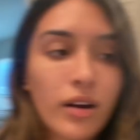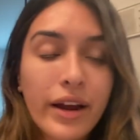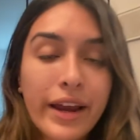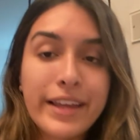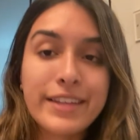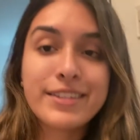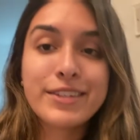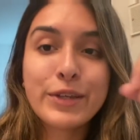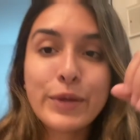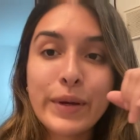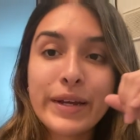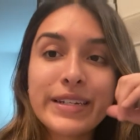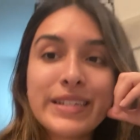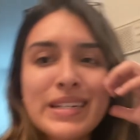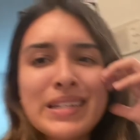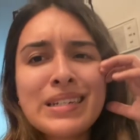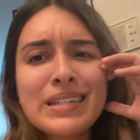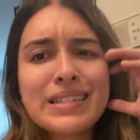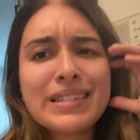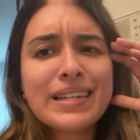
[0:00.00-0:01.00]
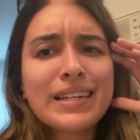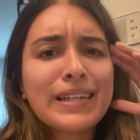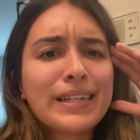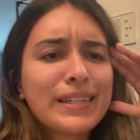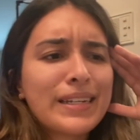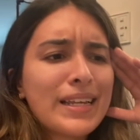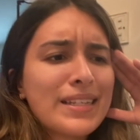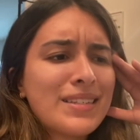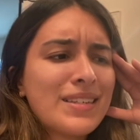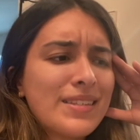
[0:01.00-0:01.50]
right, so I didn't
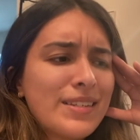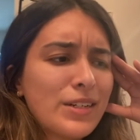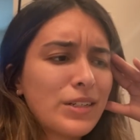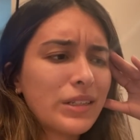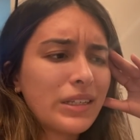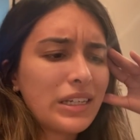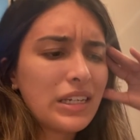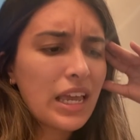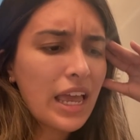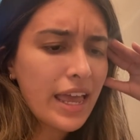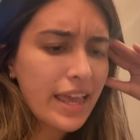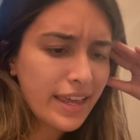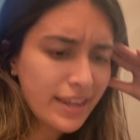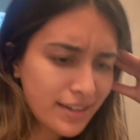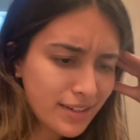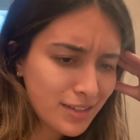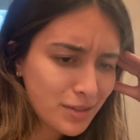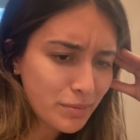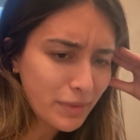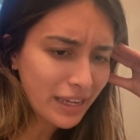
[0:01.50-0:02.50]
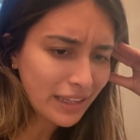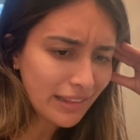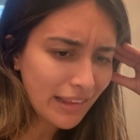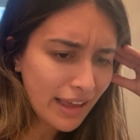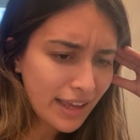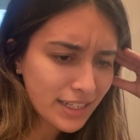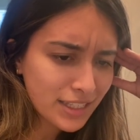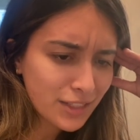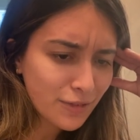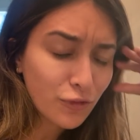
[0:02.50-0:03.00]
necessarily end my
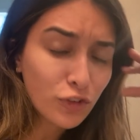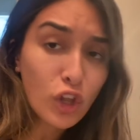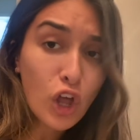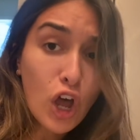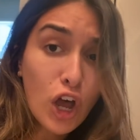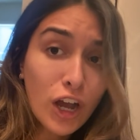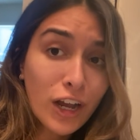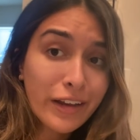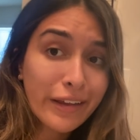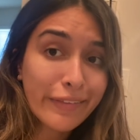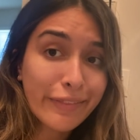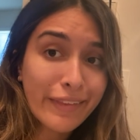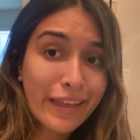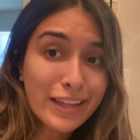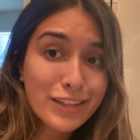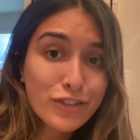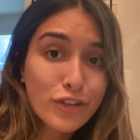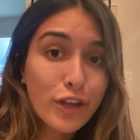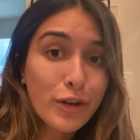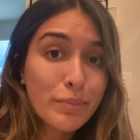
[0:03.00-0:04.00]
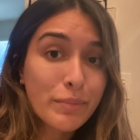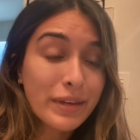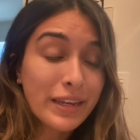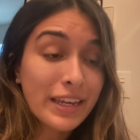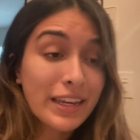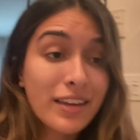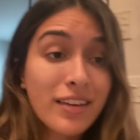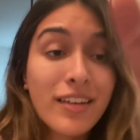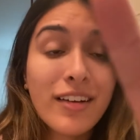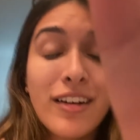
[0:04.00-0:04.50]
last vlog, and that's on
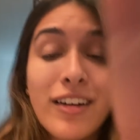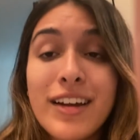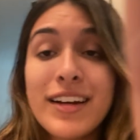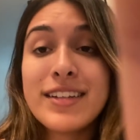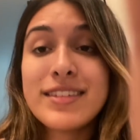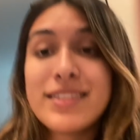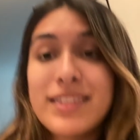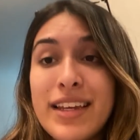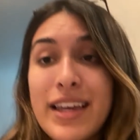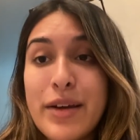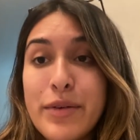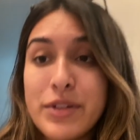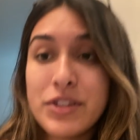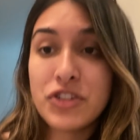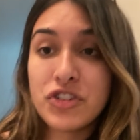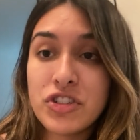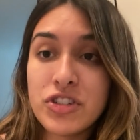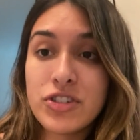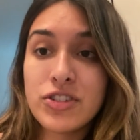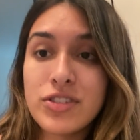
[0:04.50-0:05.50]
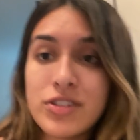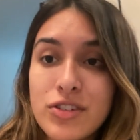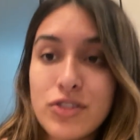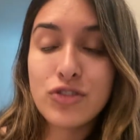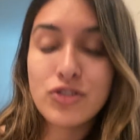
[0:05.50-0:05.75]
me. Honestly, I was just